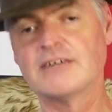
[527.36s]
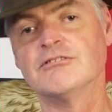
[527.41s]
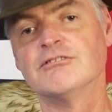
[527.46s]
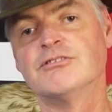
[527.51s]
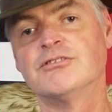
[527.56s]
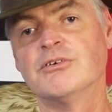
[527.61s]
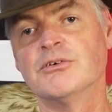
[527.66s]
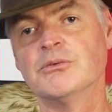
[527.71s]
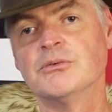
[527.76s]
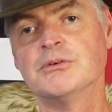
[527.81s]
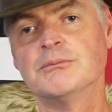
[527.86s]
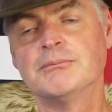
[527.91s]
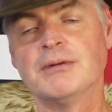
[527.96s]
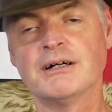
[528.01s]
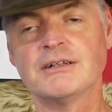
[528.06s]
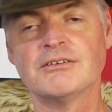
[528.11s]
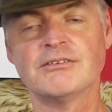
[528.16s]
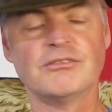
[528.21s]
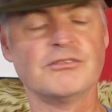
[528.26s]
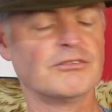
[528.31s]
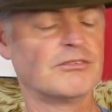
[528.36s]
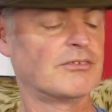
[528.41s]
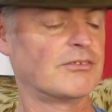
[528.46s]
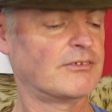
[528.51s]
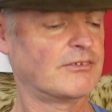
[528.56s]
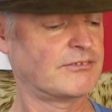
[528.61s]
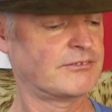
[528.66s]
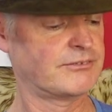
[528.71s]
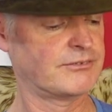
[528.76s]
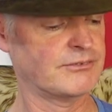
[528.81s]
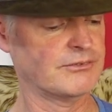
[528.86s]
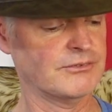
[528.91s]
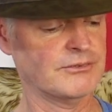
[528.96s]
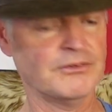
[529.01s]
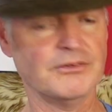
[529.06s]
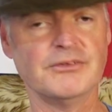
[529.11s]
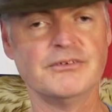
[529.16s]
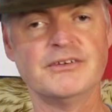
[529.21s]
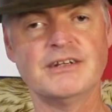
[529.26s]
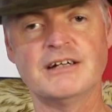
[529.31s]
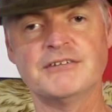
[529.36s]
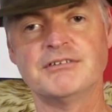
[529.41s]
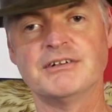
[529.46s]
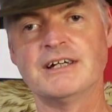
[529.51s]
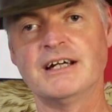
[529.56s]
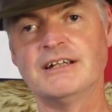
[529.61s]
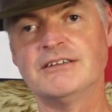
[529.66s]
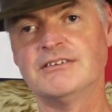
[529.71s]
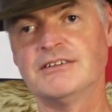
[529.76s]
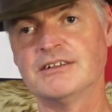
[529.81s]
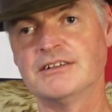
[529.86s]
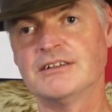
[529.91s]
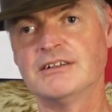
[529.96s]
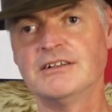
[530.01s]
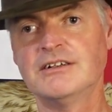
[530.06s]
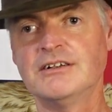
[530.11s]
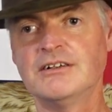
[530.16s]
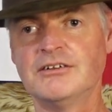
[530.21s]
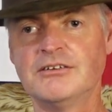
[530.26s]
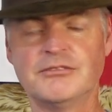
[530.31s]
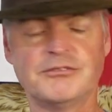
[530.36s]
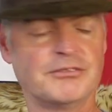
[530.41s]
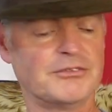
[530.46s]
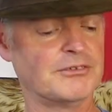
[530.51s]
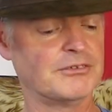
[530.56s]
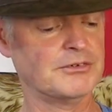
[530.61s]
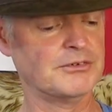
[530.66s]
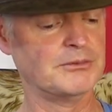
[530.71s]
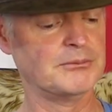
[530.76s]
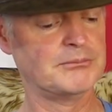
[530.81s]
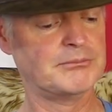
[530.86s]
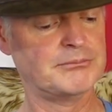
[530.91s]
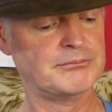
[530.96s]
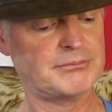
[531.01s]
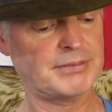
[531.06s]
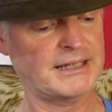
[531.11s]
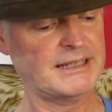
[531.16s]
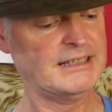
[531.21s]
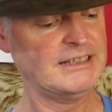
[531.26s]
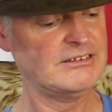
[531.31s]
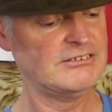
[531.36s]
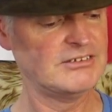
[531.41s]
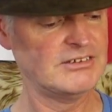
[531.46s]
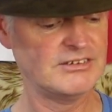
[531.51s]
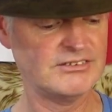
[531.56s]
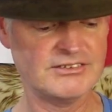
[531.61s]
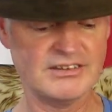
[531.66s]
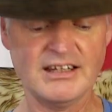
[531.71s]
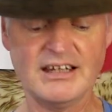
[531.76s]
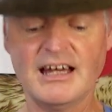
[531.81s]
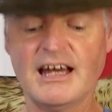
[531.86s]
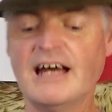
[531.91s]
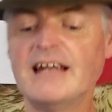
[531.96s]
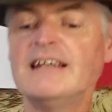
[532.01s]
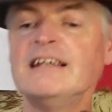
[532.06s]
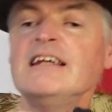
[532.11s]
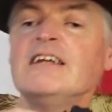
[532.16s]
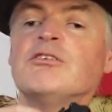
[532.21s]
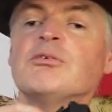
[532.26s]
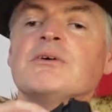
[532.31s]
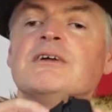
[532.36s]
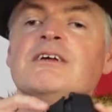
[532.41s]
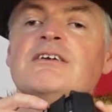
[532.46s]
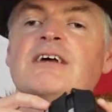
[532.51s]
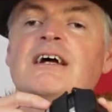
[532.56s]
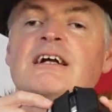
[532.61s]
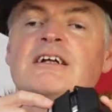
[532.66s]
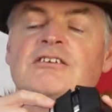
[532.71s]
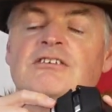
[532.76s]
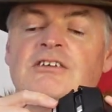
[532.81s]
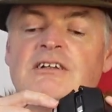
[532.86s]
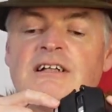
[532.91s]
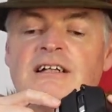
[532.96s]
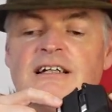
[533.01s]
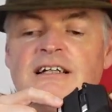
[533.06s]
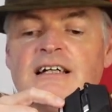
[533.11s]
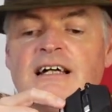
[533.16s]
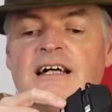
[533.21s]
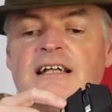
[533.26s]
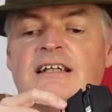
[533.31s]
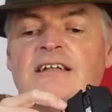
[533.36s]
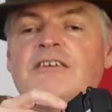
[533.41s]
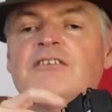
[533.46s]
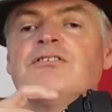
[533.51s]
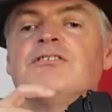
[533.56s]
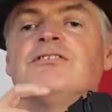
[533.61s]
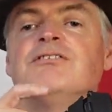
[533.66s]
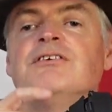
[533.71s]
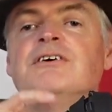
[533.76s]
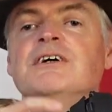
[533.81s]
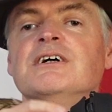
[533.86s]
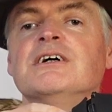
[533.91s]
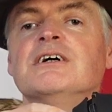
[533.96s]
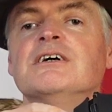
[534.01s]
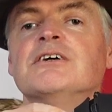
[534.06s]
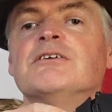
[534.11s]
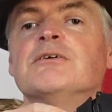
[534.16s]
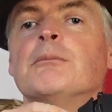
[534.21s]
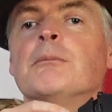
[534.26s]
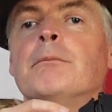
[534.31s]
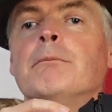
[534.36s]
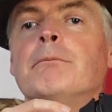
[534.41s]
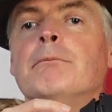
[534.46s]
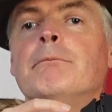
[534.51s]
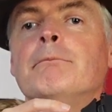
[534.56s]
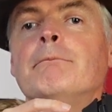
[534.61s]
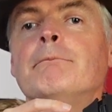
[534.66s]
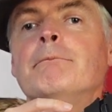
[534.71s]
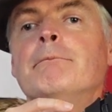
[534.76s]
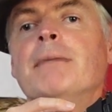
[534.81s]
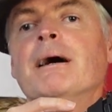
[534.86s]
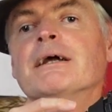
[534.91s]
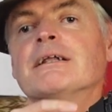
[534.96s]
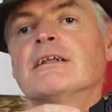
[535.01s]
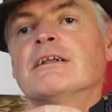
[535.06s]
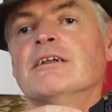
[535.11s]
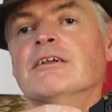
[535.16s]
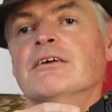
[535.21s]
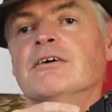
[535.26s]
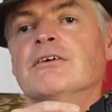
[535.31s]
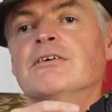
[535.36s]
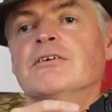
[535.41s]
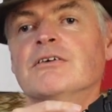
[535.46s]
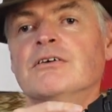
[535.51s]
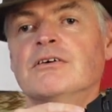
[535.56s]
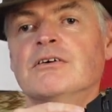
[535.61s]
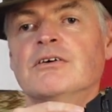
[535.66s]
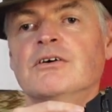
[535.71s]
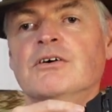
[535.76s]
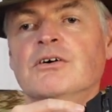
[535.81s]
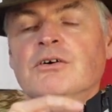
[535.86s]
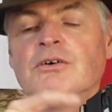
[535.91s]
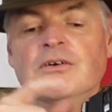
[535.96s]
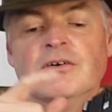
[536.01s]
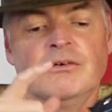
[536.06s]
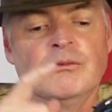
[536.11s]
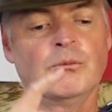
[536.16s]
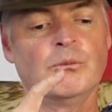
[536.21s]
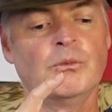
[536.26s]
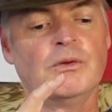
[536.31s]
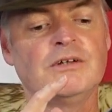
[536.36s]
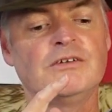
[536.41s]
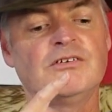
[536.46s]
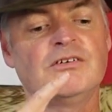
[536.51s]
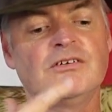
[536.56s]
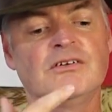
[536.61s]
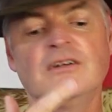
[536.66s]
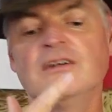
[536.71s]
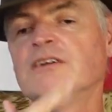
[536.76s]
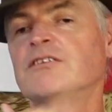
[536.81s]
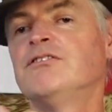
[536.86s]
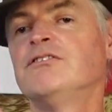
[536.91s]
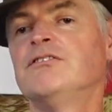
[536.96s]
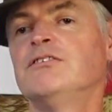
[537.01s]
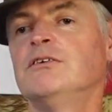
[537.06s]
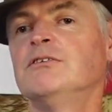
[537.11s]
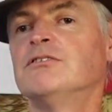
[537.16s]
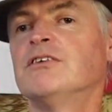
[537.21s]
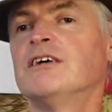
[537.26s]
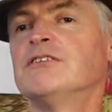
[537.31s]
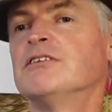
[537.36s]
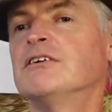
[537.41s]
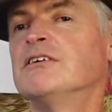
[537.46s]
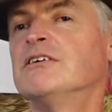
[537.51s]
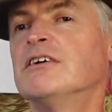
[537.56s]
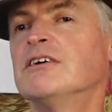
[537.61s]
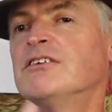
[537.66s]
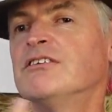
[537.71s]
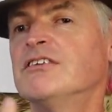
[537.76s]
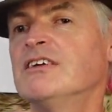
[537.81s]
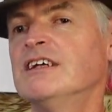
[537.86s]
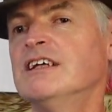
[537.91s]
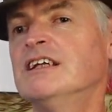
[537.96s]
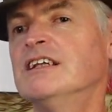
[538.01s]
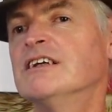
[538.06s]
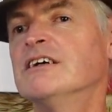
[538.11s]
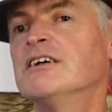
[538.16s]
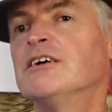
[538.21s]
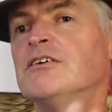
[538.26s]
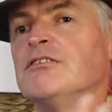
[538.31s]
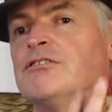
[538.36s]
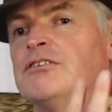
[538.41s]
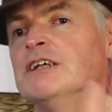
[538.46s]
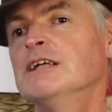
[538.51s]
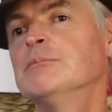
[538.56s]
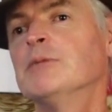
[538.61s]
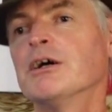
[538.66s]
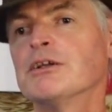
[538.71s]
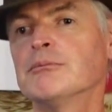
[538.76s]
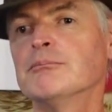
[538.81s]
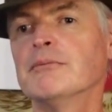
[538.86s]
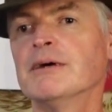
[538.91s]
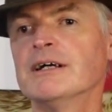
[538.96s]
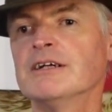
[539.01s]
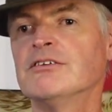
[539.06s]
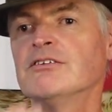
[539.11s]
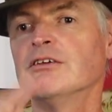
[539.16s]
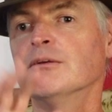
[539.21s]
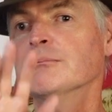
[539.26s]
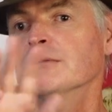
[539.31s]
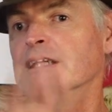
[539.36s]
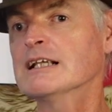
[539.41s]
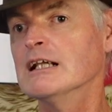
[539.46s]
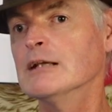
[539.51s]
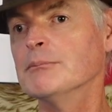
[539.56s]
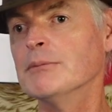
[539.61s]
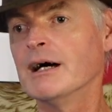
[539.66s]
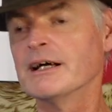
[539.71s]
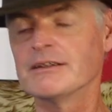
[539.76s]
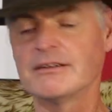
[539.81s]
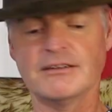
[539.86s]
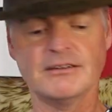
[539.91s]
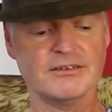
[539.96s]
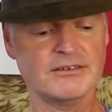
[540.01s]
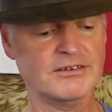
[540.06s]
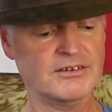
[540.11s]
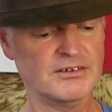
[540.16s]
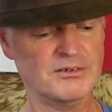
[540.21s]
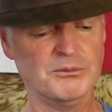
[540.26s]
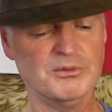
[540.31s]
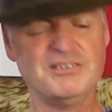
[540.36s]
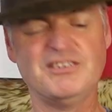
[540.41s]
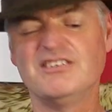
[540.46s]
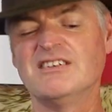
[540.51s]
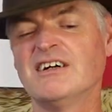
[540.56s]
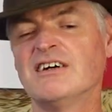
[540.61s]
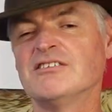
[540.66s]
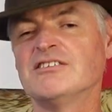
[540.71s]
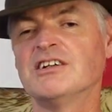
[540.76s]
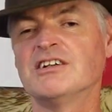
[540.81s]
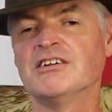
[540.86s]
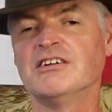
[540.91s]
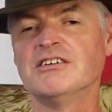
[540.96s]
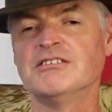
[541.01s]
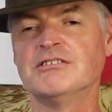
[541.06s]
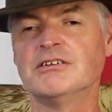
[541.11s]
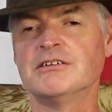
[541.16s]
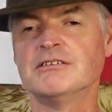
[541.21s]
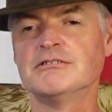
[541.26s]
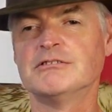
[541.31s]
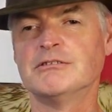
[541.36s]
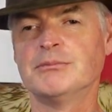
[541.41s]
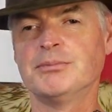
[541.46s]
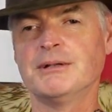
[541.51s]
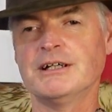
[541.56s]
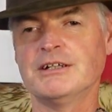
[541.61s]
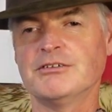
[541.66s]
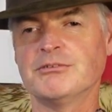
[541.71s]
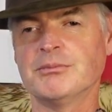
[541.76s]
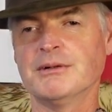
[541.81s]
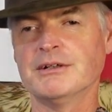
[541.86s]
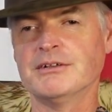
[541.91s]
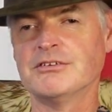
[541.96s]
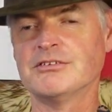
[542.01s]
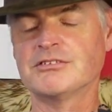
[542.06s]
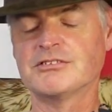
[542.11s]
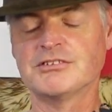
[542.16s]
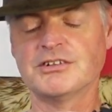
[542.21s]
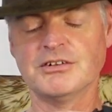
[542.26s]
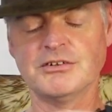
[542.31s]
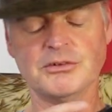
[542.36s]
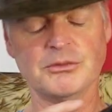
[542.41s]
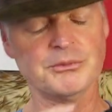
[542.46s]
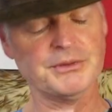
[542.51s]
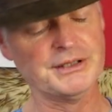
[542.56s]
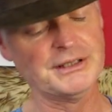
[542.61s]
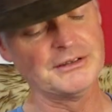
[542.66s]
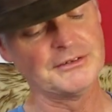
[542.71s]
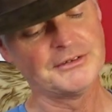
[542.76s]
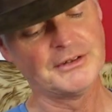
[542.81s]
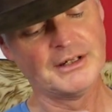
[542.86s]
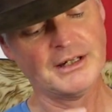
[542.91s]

and forward buttons for navigating through pages, and this one is actually the third button, which, if you've ever seen 3-button mice, the middle button, which is now generally replaced by the scroll wheel,